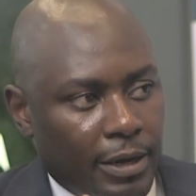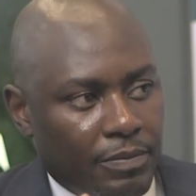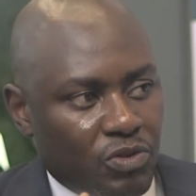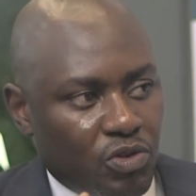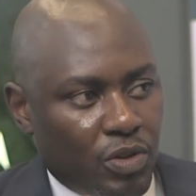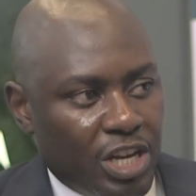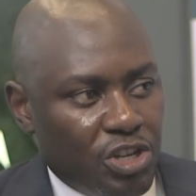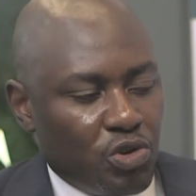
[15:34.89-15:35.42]

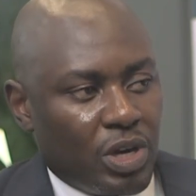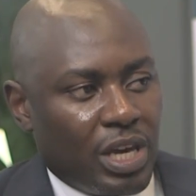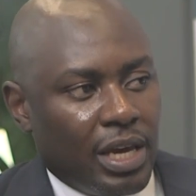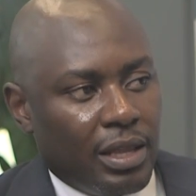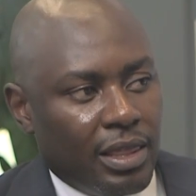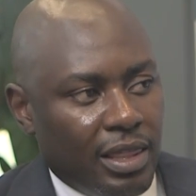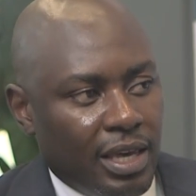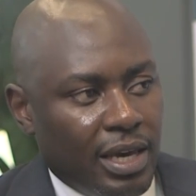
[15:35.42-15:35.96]
so that you
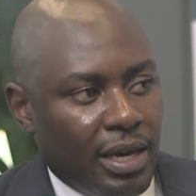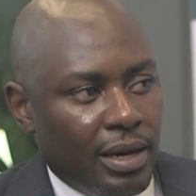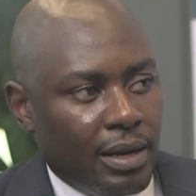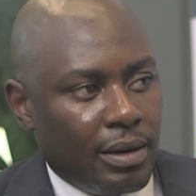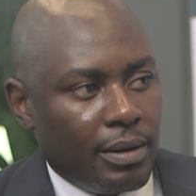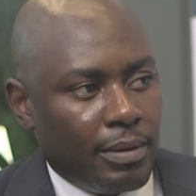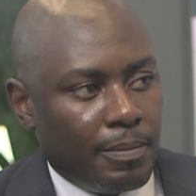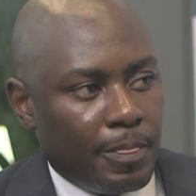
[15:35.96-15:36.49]
can
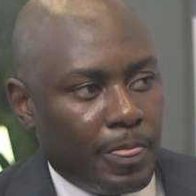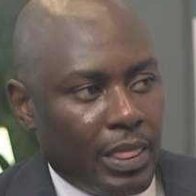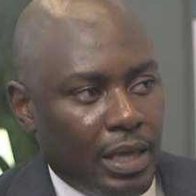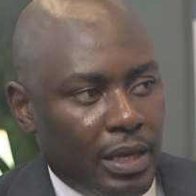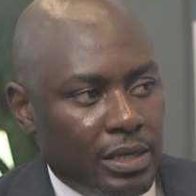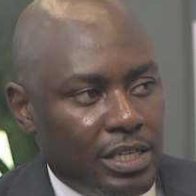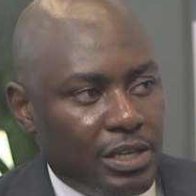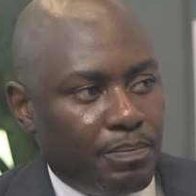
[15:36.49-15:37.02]
then
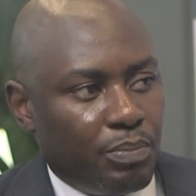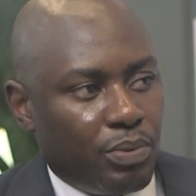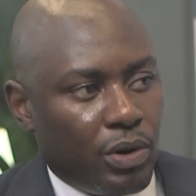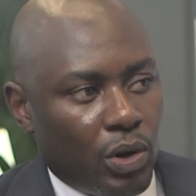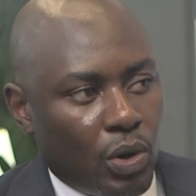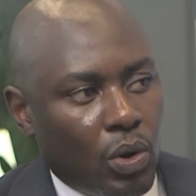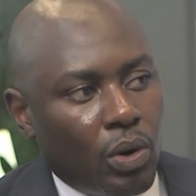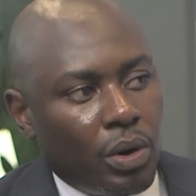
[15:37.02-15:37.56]

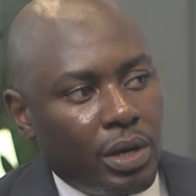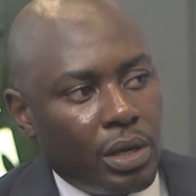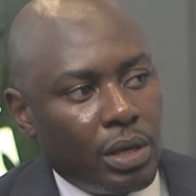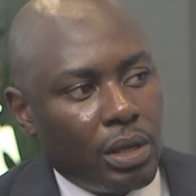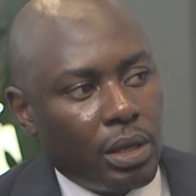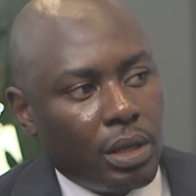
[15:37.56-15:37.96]
deploy